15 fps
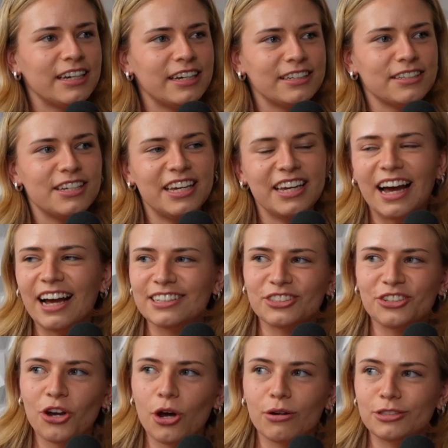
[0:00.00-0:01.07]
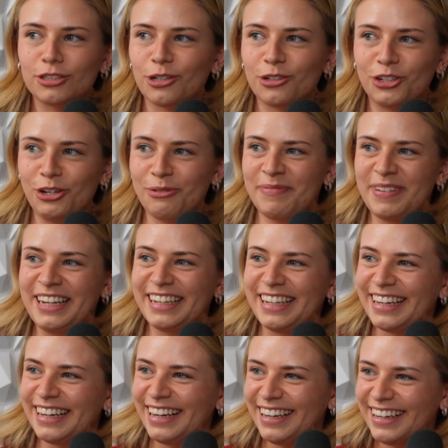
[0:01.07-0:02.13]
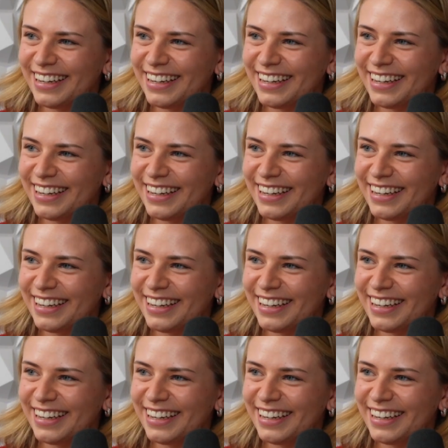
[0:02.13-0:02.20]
is he has no social media.